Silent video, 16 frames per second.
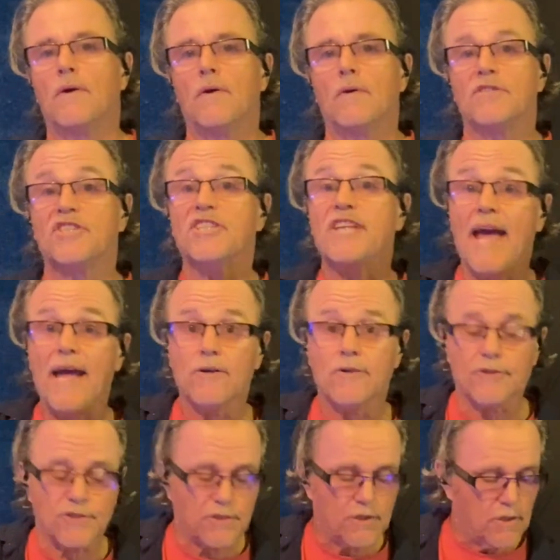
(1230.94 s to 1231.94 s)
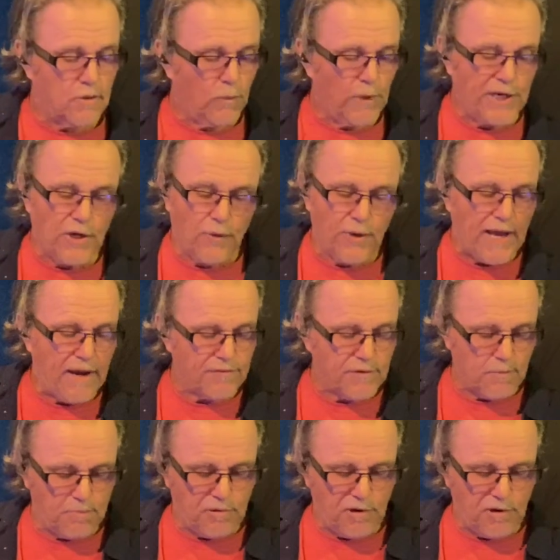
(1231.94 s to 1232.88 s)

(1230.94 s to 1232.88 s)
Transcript: scales. We don't have to